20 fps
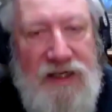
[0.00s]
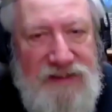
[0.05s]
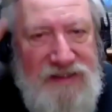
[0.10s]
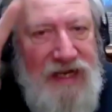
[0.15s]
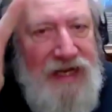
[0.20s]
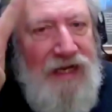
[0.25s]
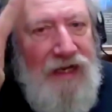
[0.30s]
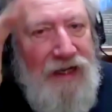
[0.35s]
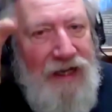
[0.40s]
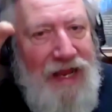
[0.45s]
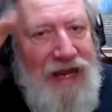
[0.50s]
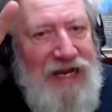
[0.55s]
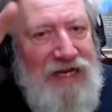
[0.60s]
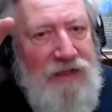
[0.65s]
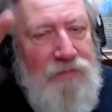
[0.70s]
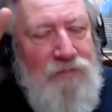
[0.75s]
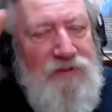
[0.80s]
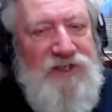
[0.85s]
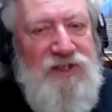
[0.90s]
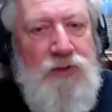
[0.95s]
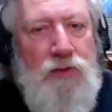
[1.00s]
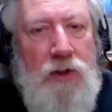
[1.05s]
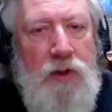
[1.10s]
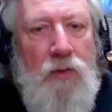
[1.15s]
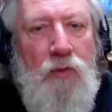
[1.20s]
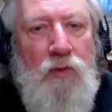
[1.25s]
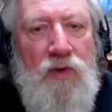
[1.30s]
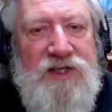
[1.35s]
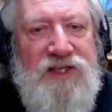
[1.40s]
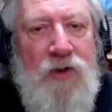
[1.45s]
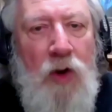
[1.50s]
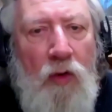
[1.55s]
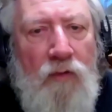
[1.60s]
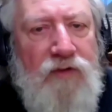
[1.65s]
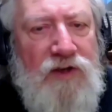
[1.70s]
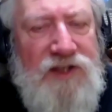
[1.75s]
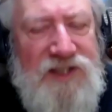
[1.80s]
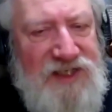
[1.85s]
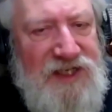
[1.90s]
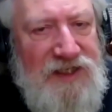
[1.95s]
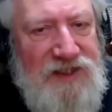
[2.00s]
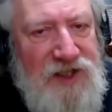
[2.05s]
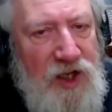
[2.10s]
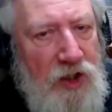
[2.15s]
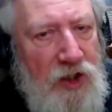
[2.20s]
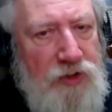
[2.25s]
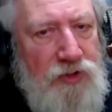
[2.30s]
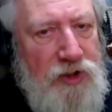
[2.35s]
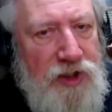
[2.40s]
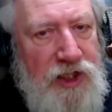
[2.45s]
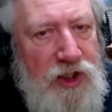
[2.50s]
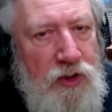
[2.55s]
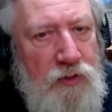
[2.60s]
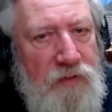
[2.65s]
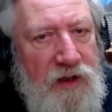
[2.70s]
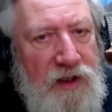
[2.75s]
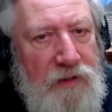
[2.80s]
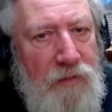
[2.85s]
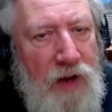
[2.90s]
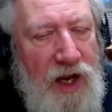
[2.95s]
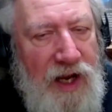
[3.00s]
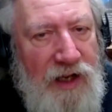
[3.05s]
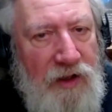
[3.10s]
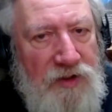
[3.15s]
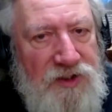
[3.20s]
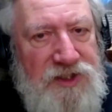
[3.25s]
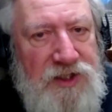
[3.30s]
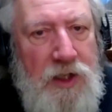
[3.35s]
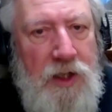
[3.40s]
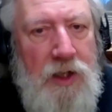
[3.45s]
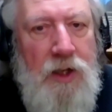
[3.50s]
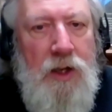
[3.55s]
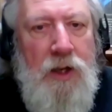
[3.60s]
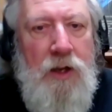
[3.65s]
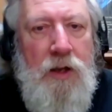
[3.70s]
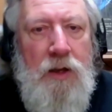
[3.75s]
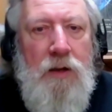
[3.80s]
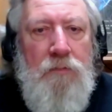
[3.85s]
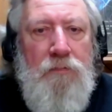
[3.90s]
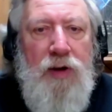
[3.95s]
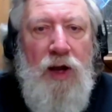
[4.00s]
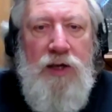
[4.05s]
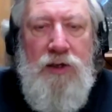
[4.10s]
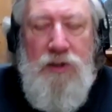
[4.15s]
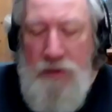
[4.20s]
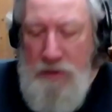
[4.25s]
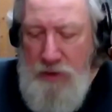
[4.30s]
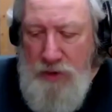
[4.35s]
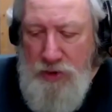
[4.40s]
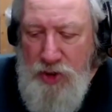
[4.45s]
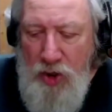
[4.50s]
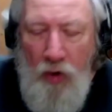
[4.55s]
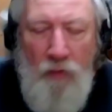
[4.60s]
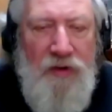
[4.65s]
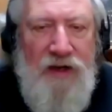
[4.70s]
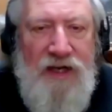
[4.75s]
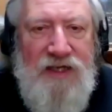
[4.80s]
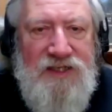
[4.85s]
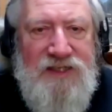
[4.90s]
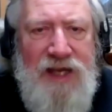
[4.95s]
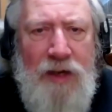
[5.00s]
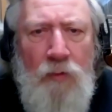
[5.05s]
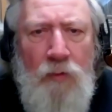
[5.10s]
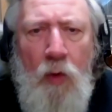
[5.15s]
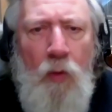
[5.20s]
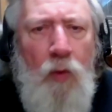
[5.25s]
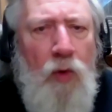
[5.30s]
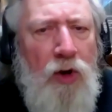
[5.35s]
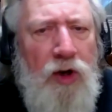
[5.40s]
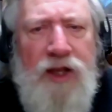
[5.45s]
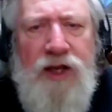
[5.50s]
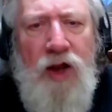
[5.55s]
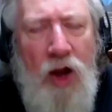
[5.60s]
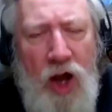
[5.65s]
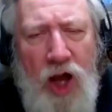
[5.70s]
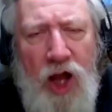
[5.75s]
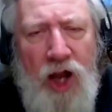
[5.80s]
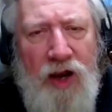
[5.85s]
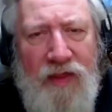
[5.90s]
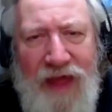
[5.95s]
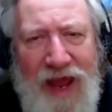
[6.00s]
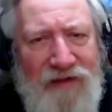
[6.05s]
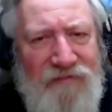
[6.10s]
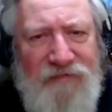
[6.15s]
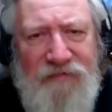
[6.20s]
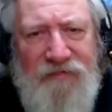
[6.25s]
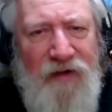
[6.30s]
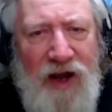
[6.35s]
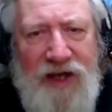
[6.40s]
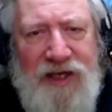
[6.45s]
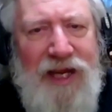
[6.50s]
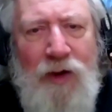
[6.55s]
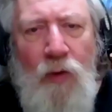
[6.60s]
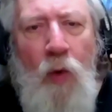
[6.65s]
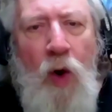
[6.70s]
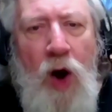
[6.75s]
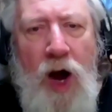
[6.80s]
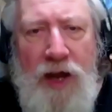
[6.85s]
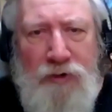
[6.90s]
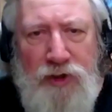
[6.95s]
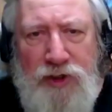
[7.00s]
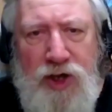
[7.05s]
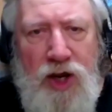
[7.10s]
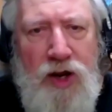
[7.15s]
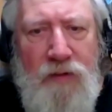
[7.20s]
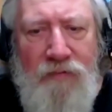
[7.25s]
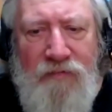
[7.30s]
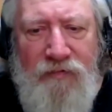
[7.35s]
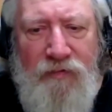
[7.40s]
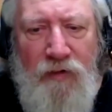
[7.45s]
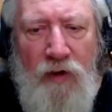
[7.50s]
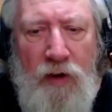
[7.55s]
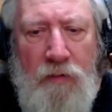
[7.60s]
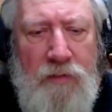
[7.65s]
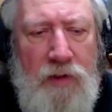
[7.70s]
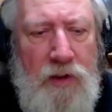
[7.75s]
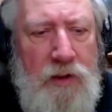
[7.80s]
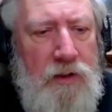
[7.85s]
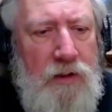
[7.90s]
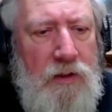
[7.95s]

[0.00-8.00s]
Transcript: I say Lake Missoula with over 600 cubic miles, but nobody is saying, well, where did all of that fucking water come from?